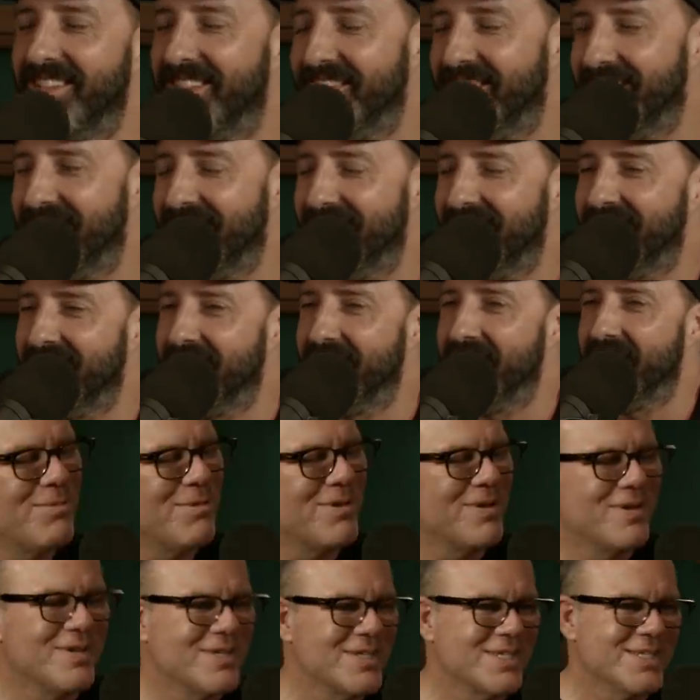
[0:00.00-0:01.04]
And other
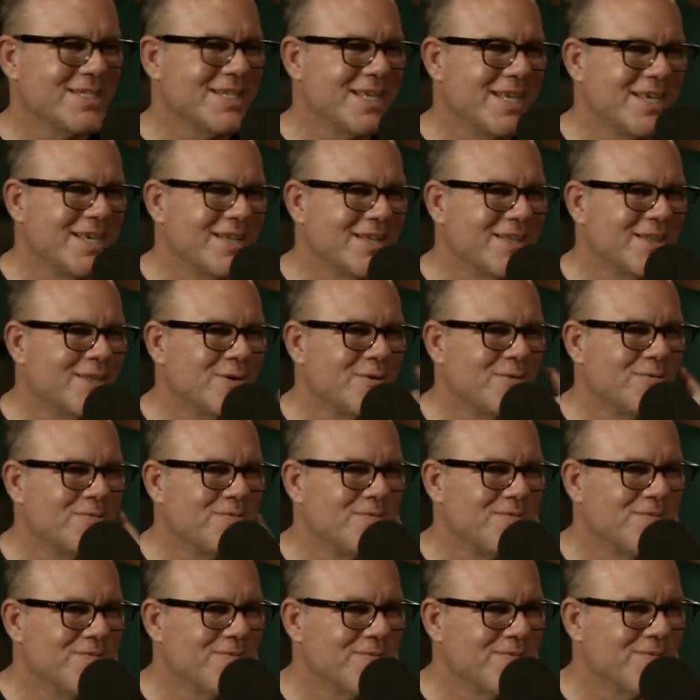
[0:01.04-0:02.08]
people are just like a
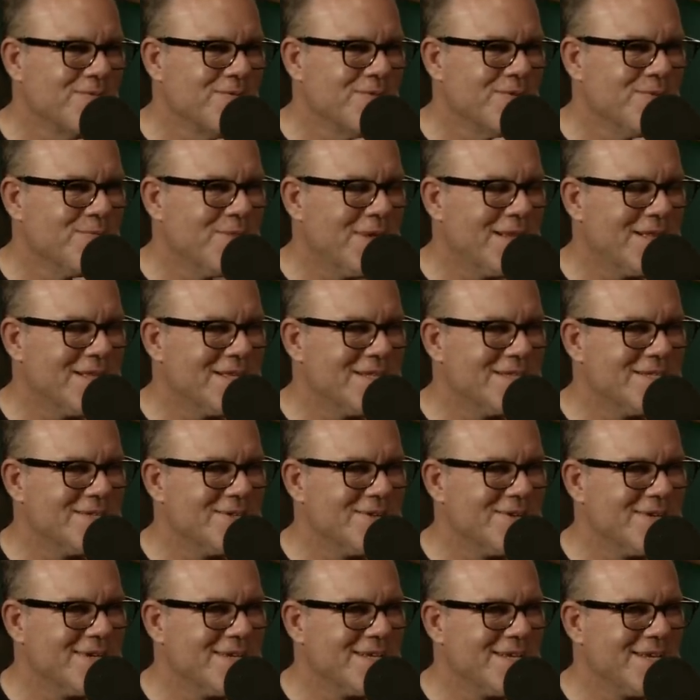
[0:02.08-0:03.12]
little repellent
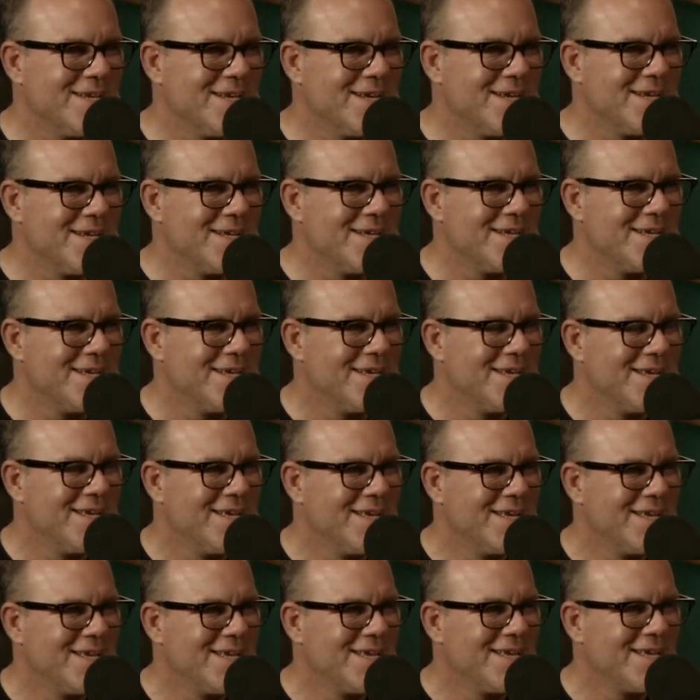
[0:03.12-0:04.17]
yeah. to it. Yeah.
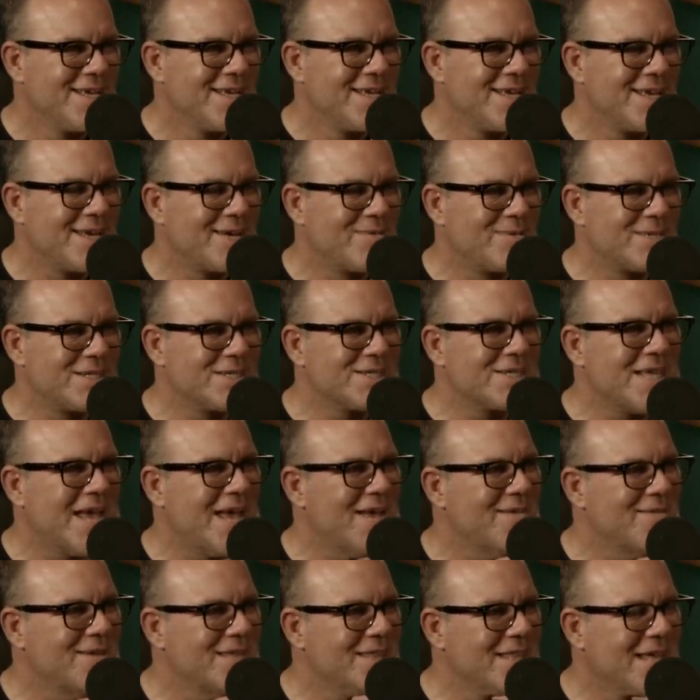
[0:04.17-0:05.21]
Yeah. But just
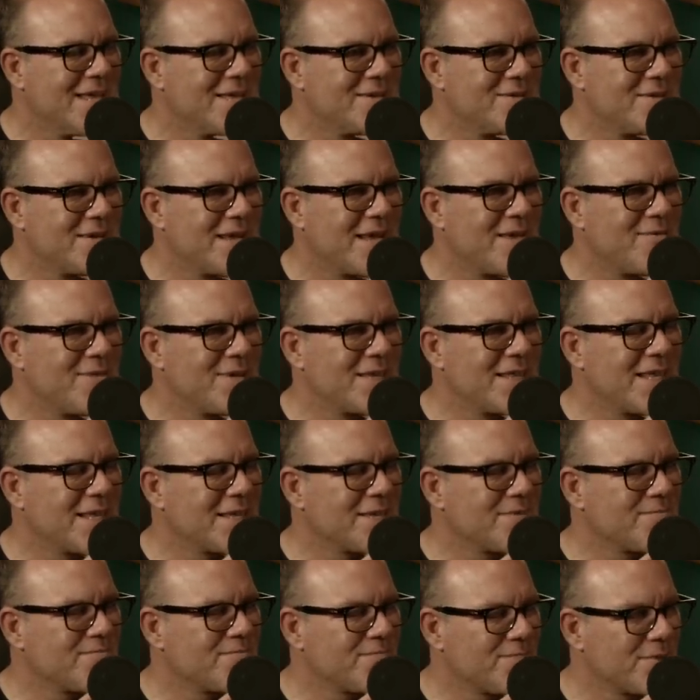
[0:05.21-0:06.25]
having that, having
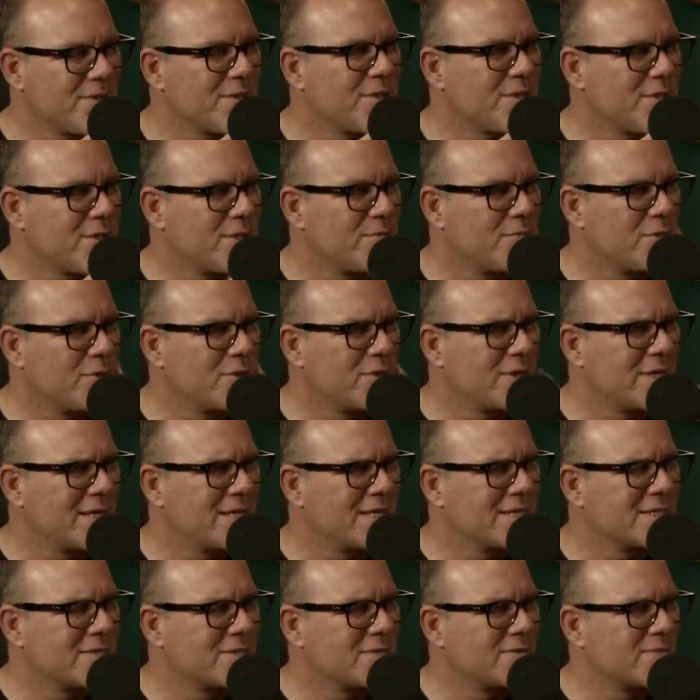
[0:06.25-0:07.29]
that
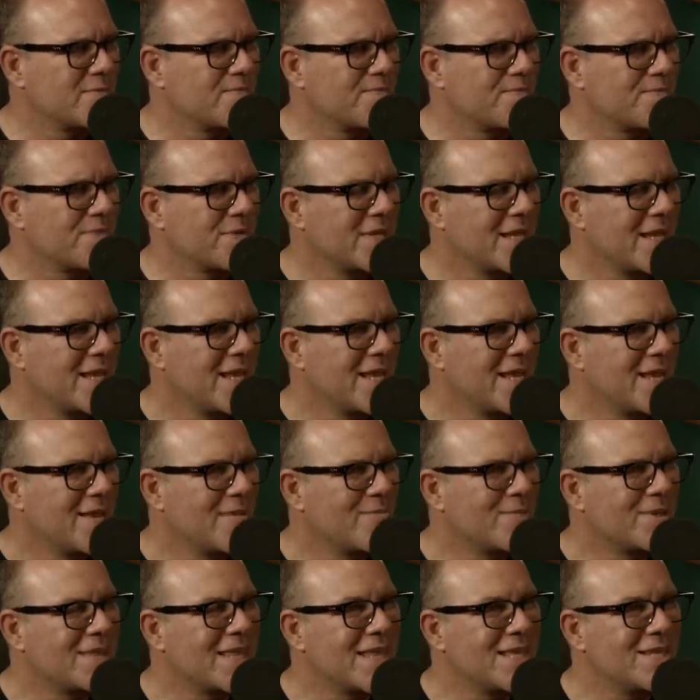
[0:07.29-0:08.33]
community is,
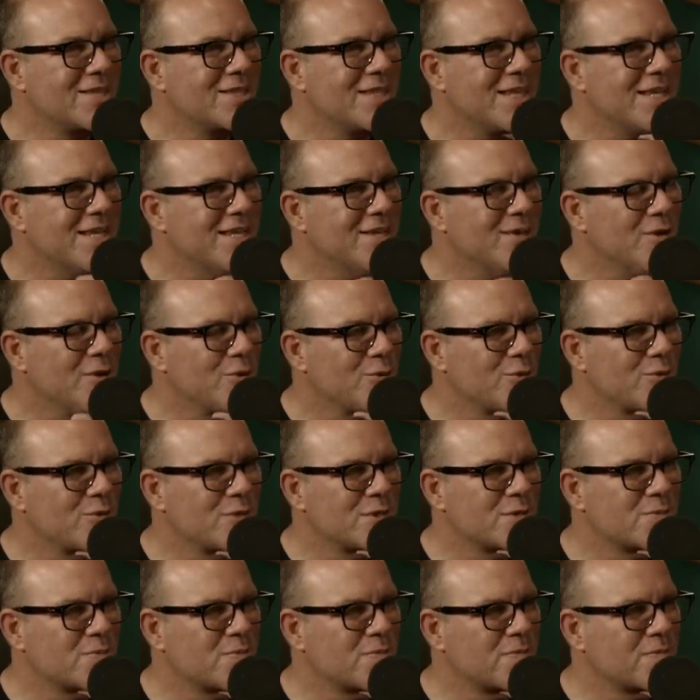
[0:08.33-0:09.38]
but then you like, you go through
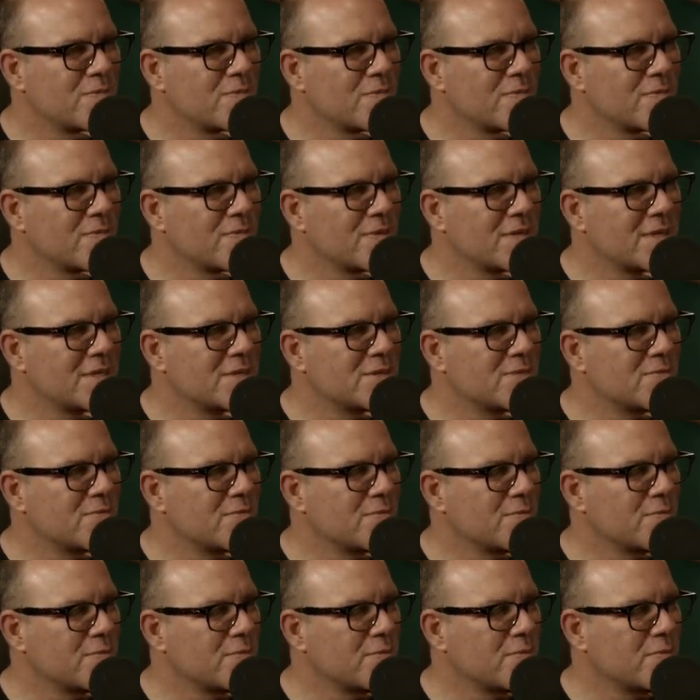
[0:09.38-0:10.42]
these, these
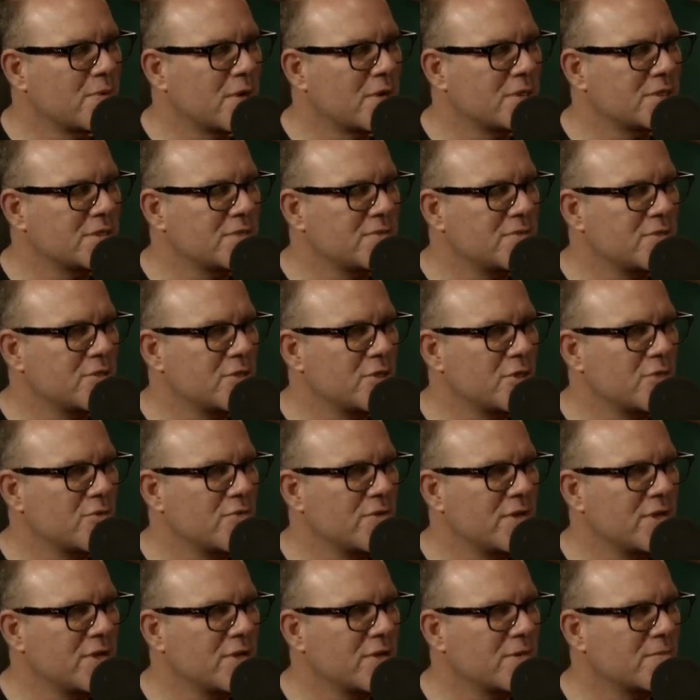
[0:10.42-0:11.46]
parts in your
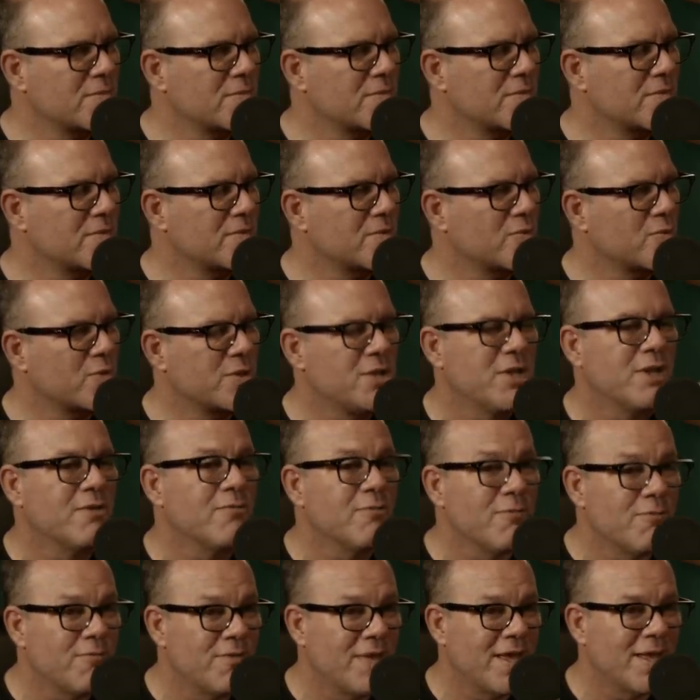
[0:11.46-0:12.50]
career when you
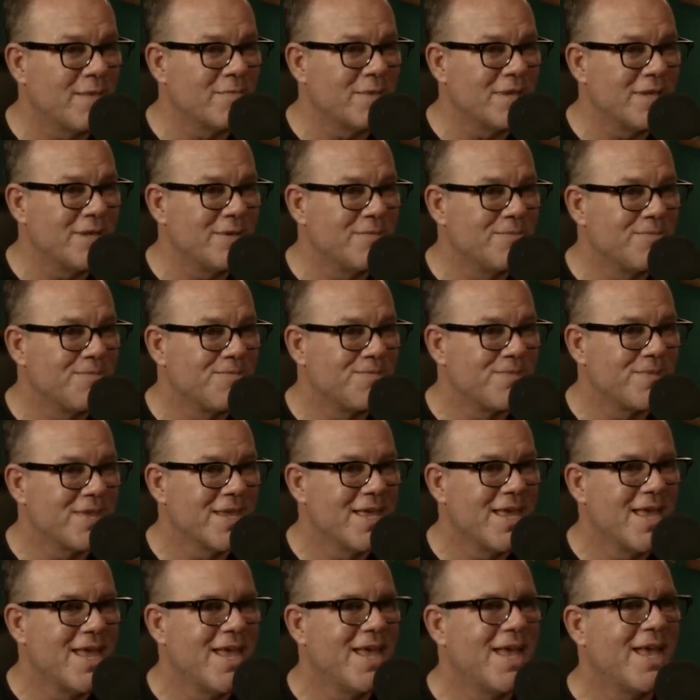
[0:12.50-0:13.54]
have a family.
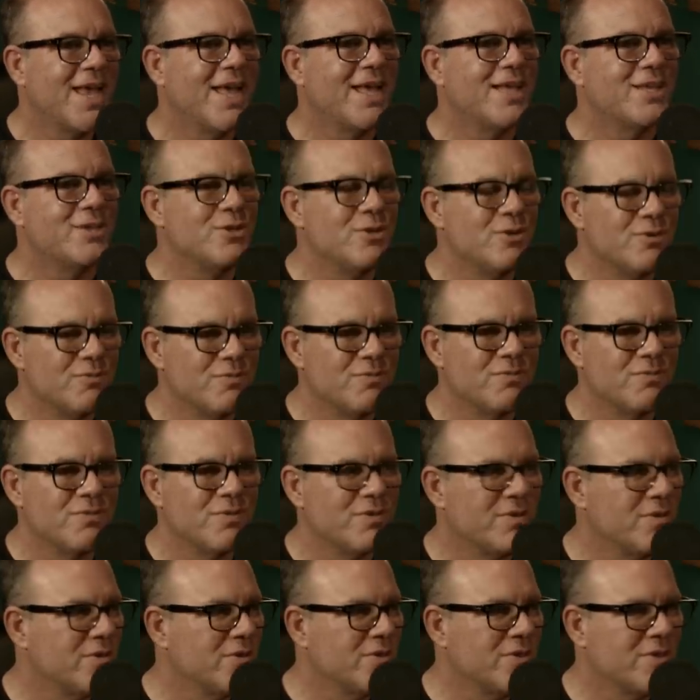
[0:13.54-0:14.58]
Yeah. And you,
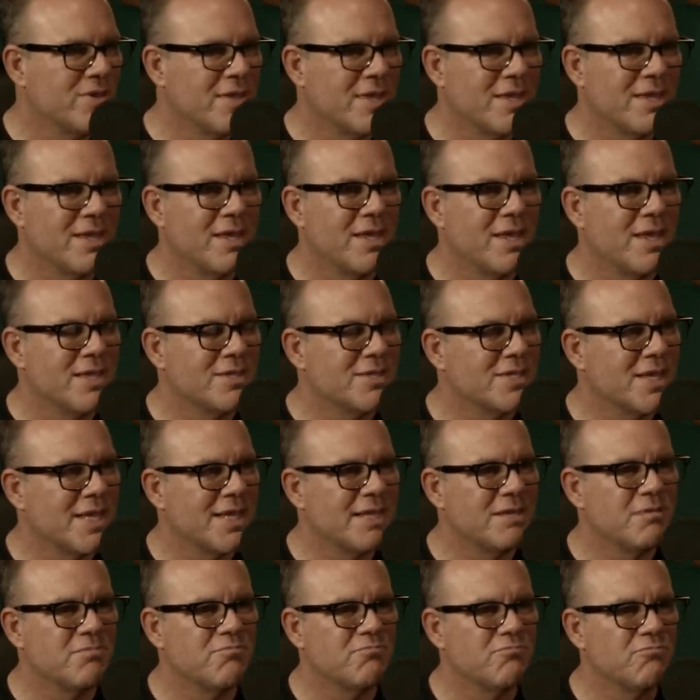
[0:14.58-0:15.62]
yeah, it's
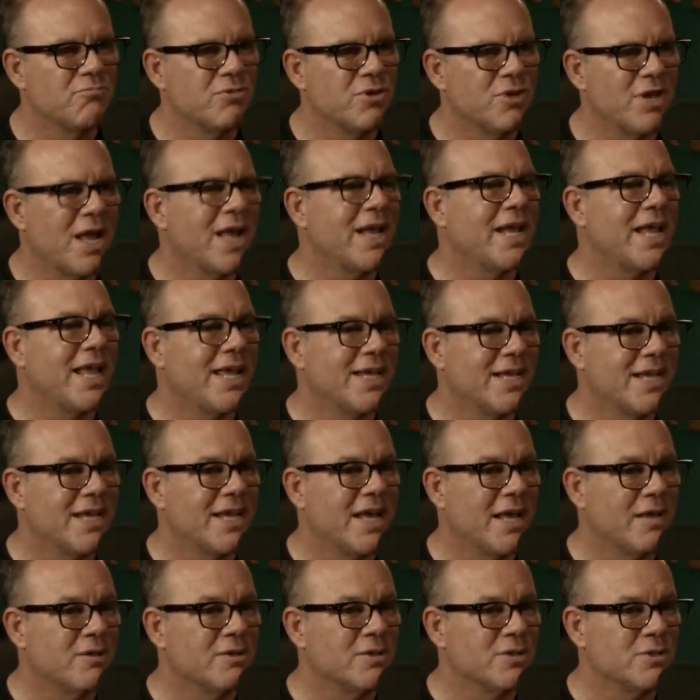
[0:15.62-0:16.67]
like, you're not hanging
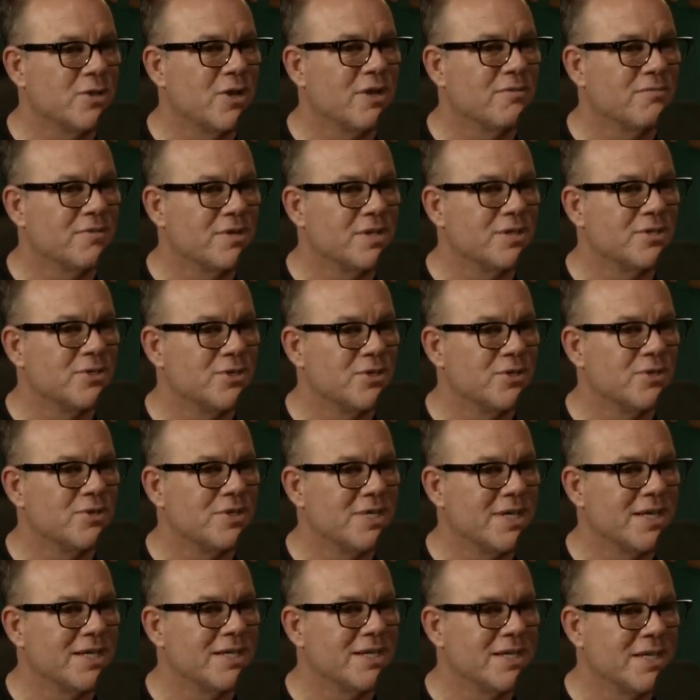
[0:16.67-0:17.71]
out as often as yeah, you
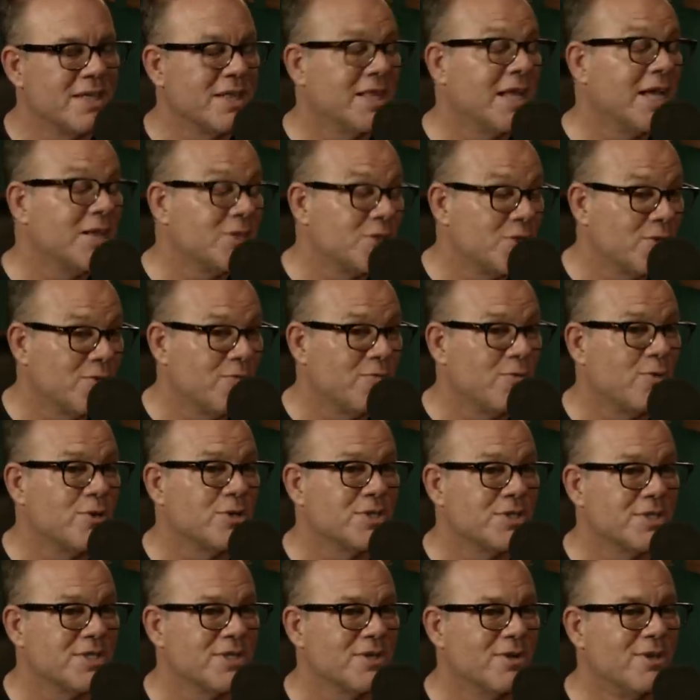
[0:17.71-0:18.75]
did, yeah, yeah, unless you're
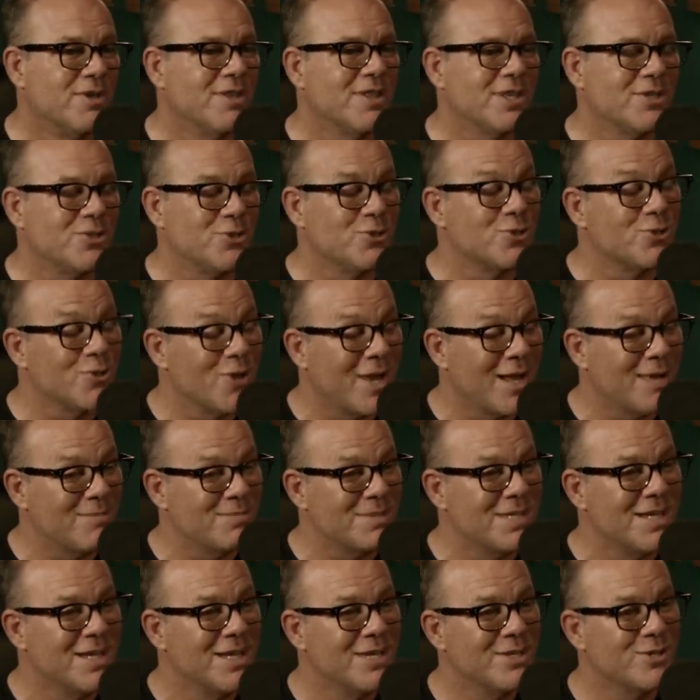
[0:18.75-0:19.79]
forced, unless you're
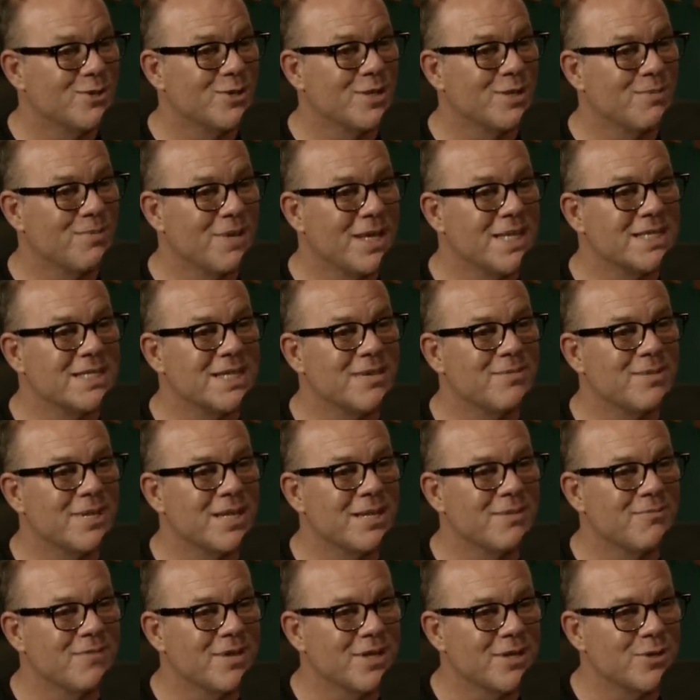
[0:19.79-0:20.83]
trapped during a pandemic
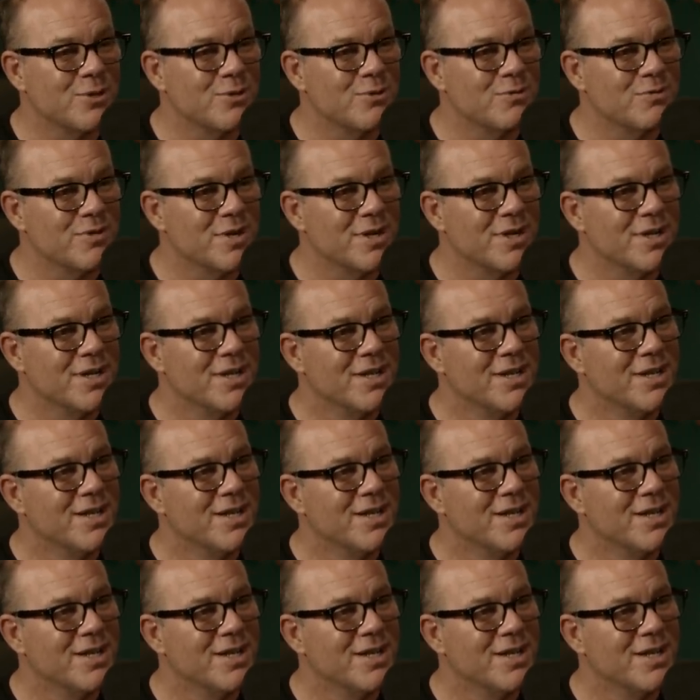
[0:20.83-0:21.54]
in Vancouver. Yeah, yeah.